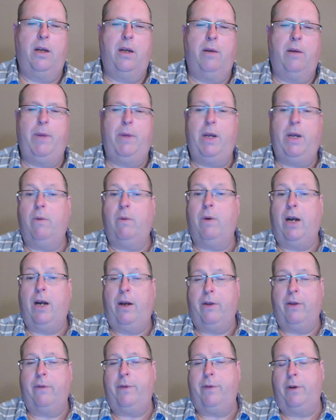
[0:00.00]

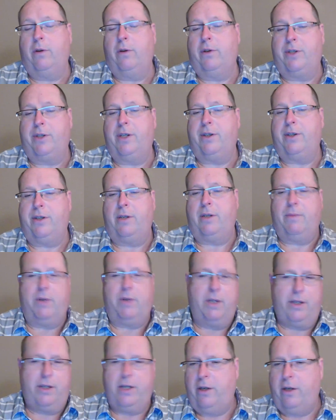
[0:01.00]
Meanwhile, the feudal system
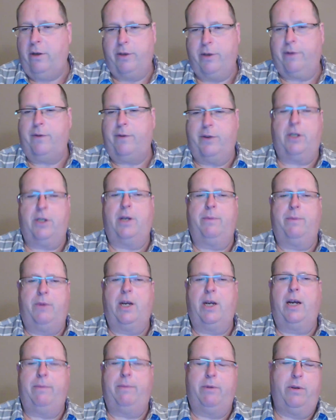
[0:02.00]
continues for some
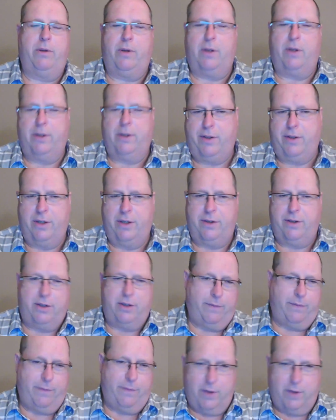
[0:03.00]
time to
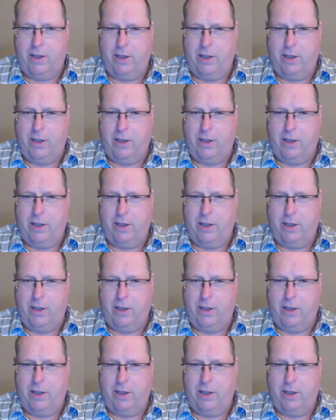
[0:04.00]
consist of